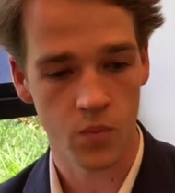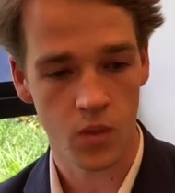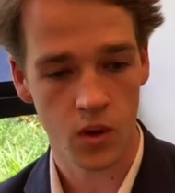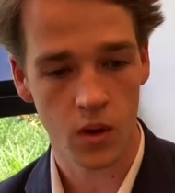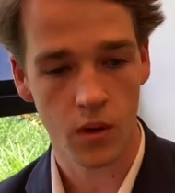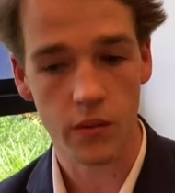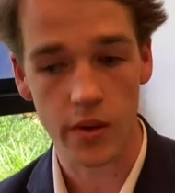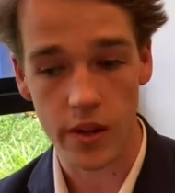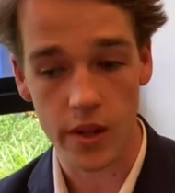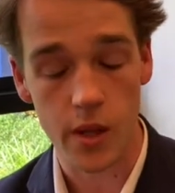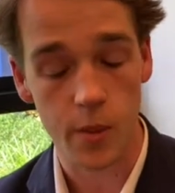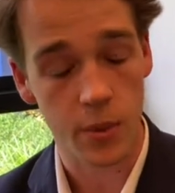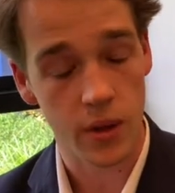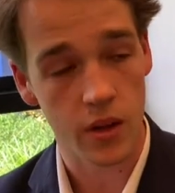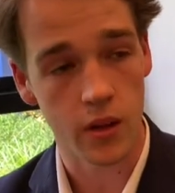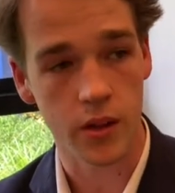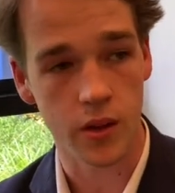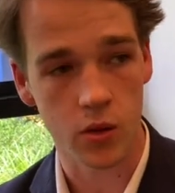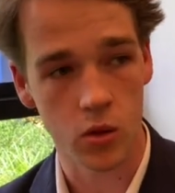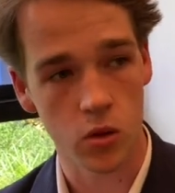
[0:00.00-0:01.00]
Really
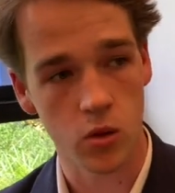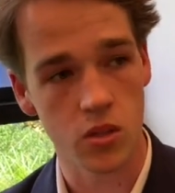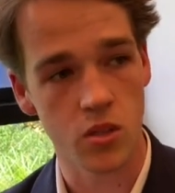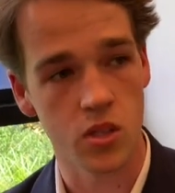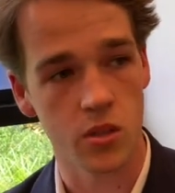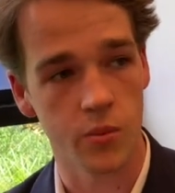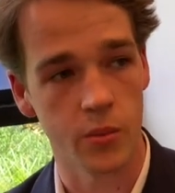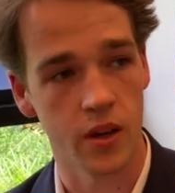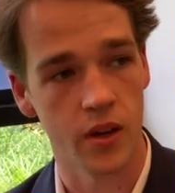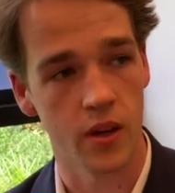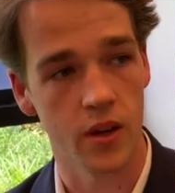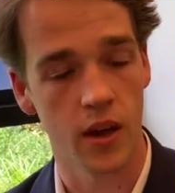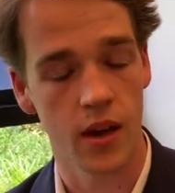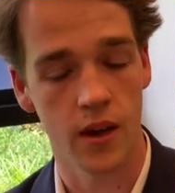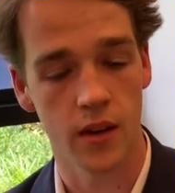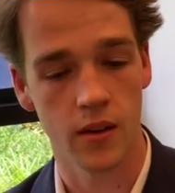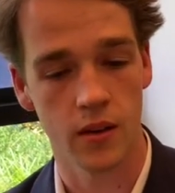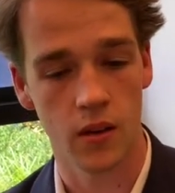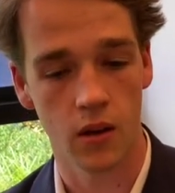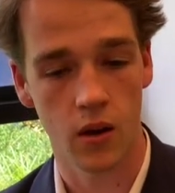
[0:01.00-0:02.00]
appealing course to me,
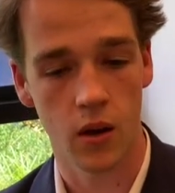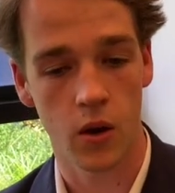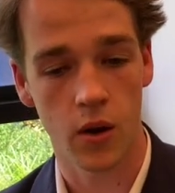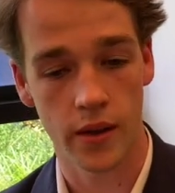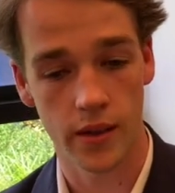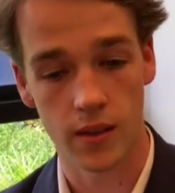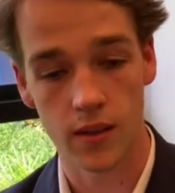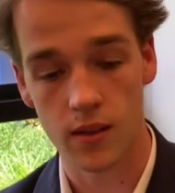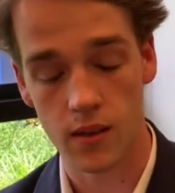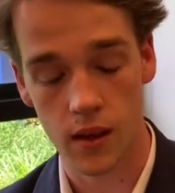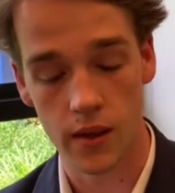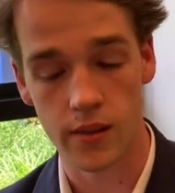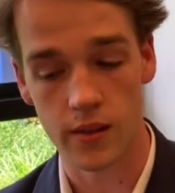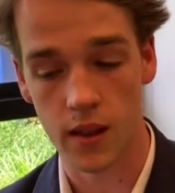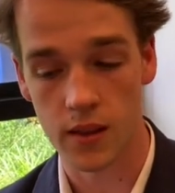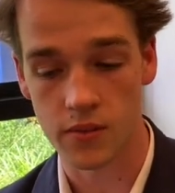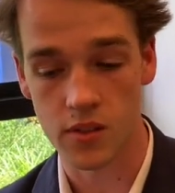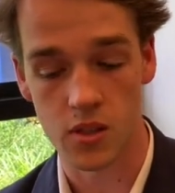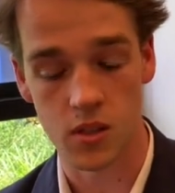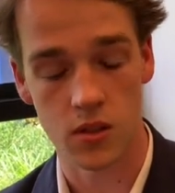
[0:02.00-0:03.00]
and I'd
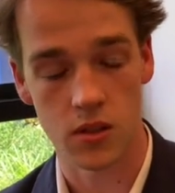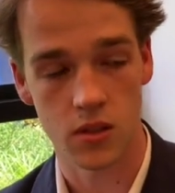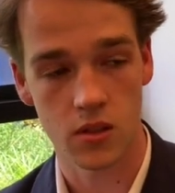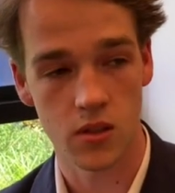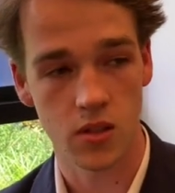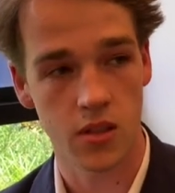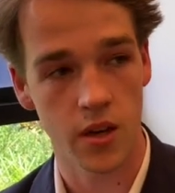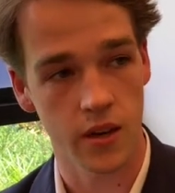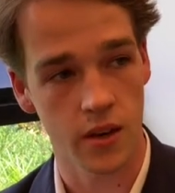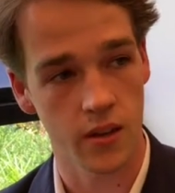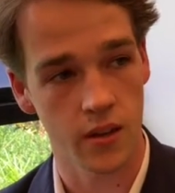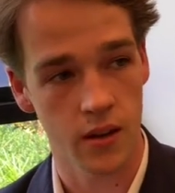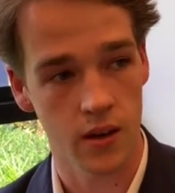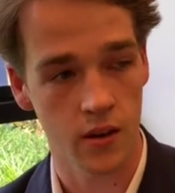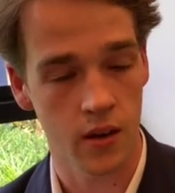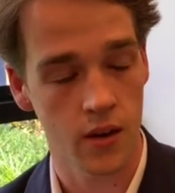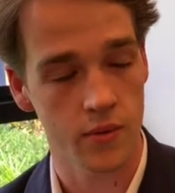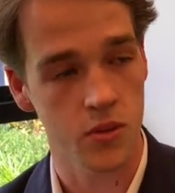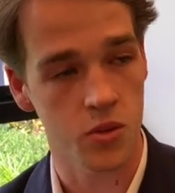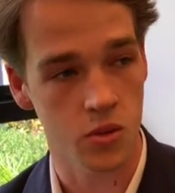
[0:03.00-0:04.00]
love to study there
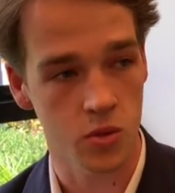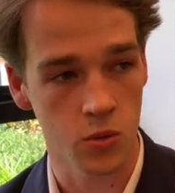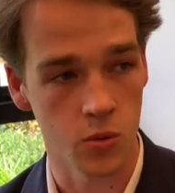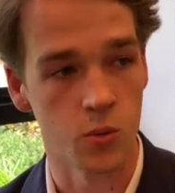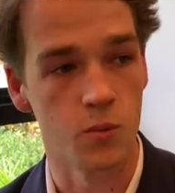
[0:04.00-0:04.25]
after school.